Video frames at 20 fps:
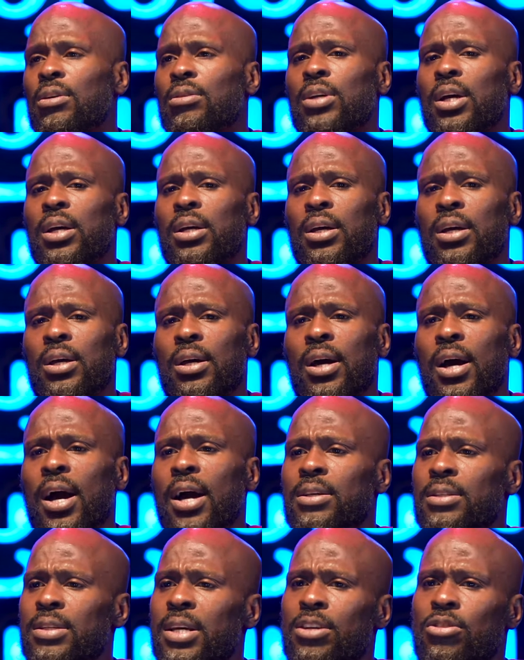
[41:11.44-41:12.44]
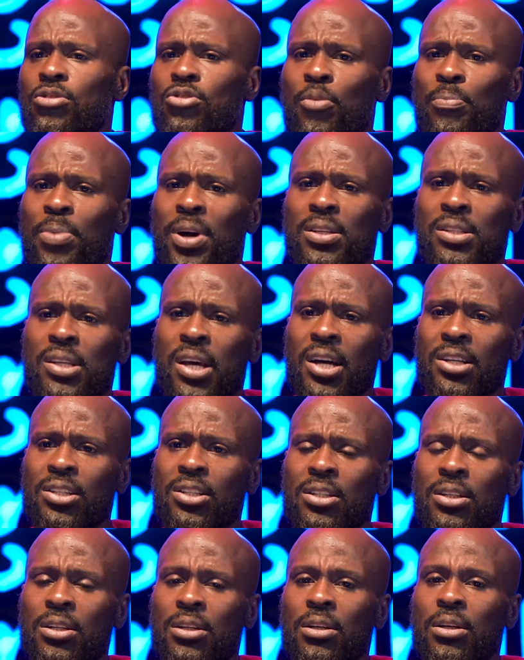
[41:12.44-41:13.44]
He's like, I say stop and
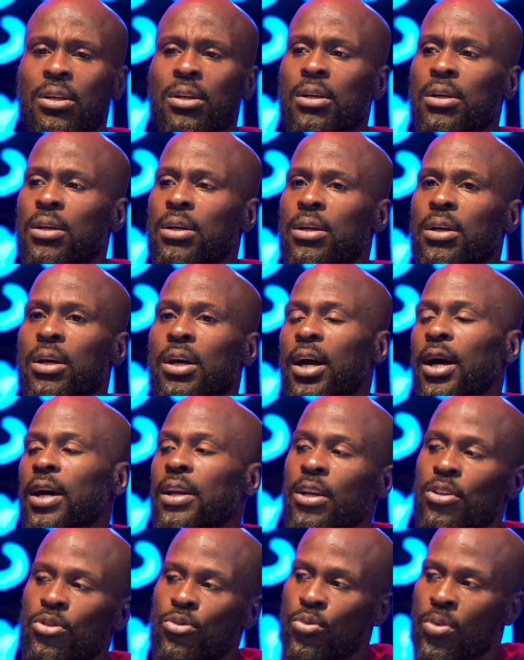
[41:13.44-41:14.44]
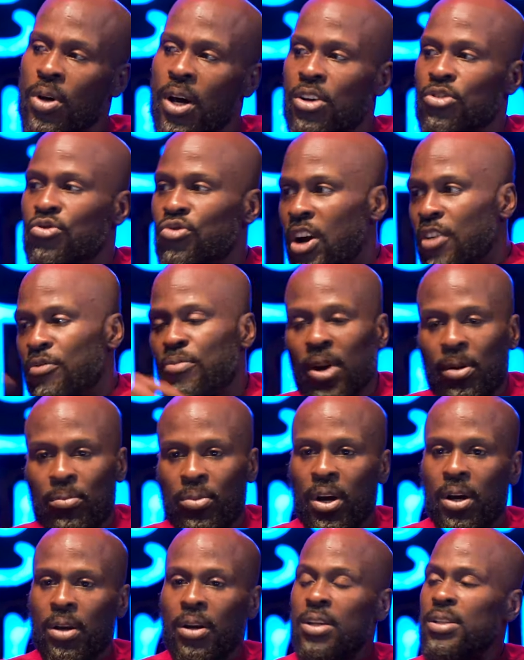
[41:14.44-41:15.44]
search. And then two cars drive right
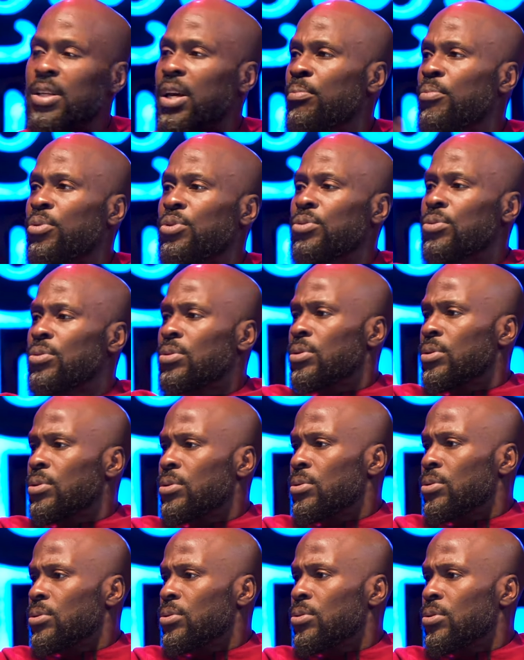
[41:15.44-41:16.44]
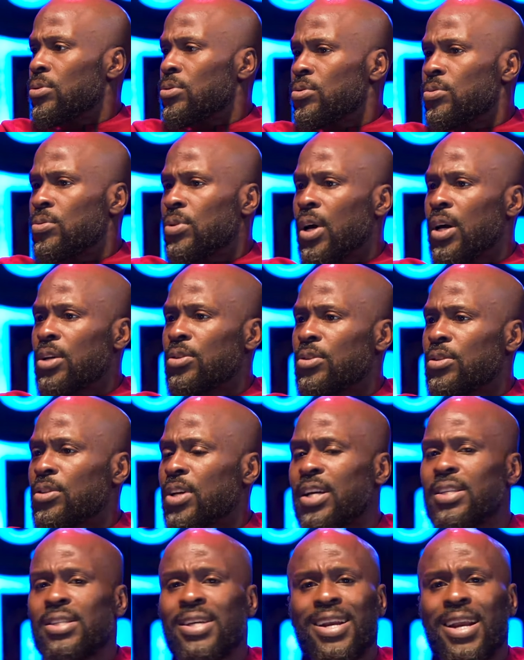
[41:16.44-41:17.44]
behind. I said, but those two cars, those
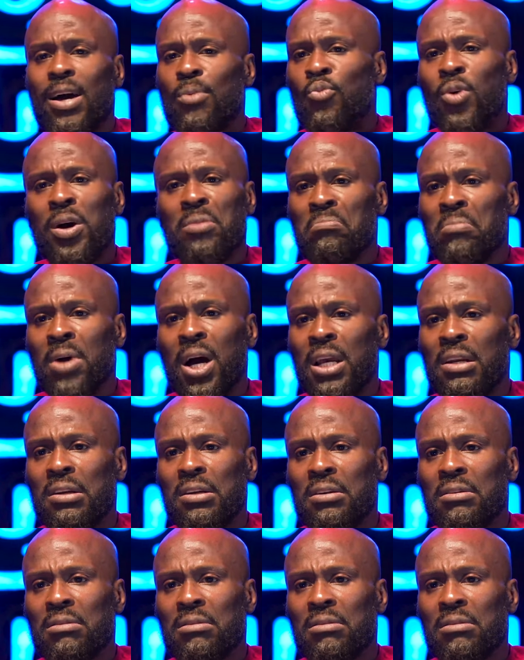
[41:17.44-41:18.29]
I said, I'm one man.